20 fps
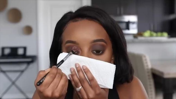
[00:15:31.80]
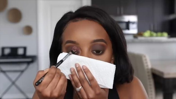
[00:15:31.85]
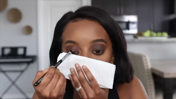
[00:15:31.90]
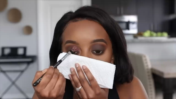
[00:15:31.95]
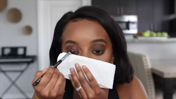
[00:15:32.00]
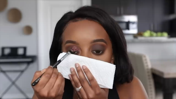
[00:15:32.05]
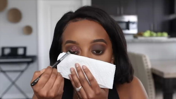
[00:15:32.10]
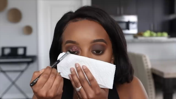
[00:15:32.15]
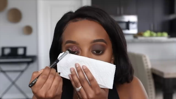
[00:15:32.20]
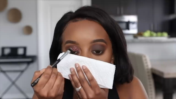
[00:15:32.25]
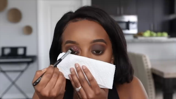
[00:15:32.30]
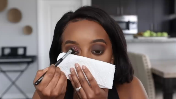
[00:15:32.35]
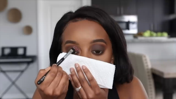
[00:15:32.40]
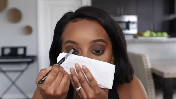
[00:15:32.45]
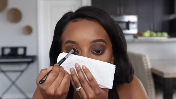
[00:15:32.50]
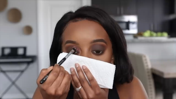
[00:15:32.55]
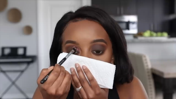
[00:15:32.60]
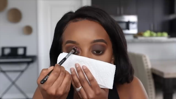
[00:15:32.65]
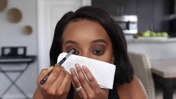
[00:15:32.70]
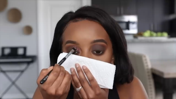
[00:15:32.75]

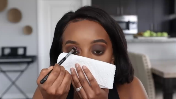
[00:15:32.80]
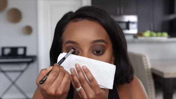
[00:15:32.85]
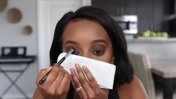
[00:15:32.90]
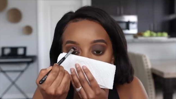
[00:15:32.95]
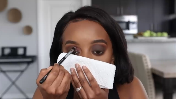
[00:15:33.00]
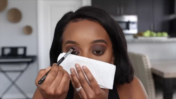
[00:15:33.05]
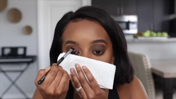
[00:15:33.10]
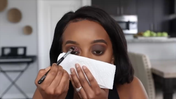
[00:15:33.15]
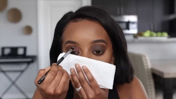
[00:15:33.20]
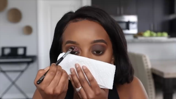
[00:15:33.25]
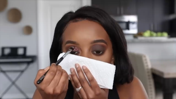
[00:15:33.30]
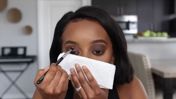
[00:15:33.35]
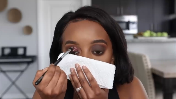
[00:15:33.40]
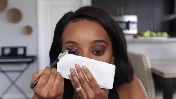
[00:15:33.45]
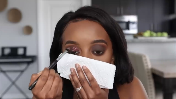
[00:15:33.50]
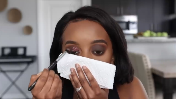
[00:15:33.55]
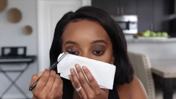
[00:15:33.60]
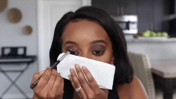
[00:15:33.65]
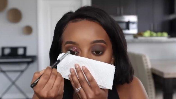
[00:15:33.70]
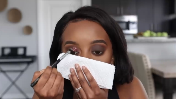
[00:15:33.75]

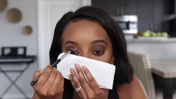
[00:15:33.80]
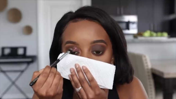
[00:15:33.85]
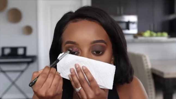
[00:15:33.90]
(no one is talking)